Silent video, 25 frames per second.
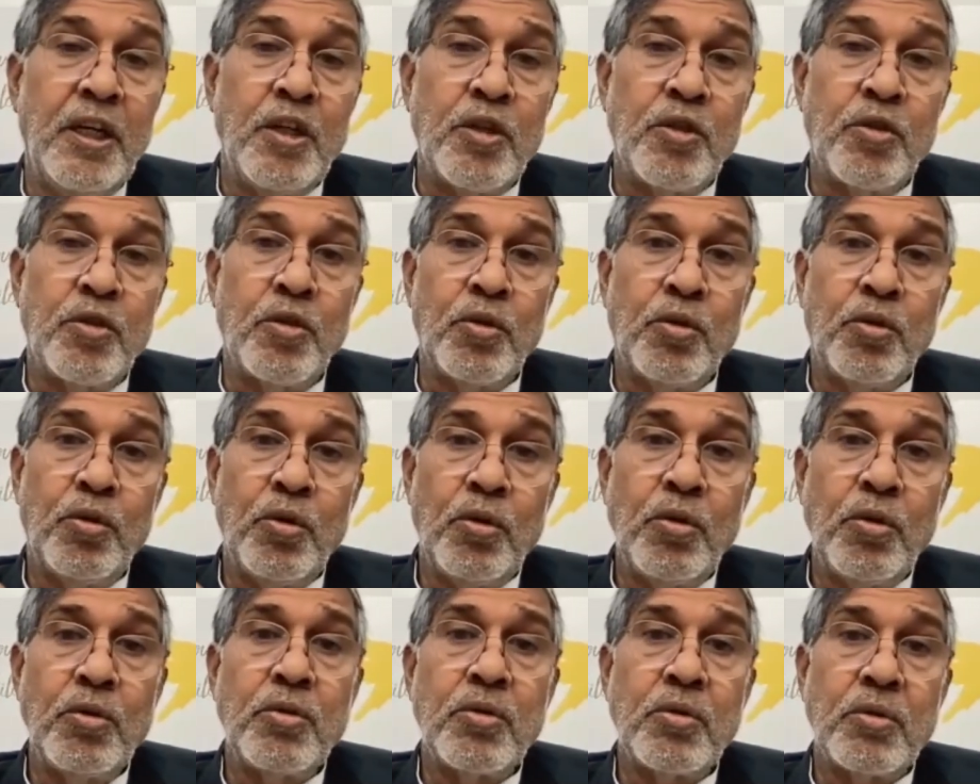So
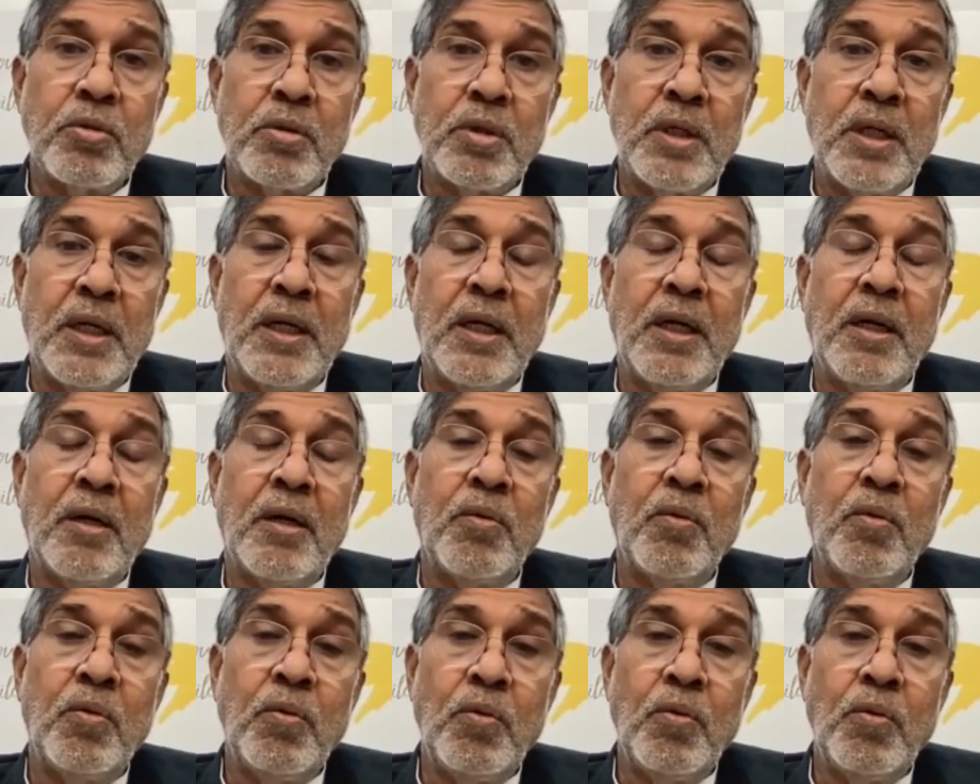those
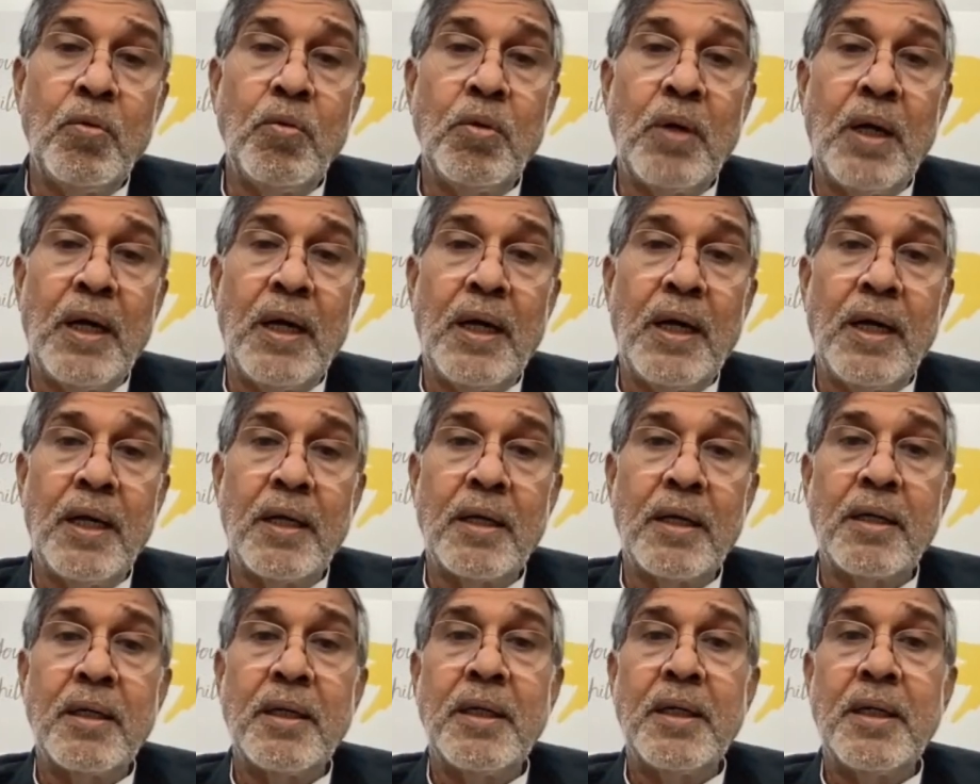who are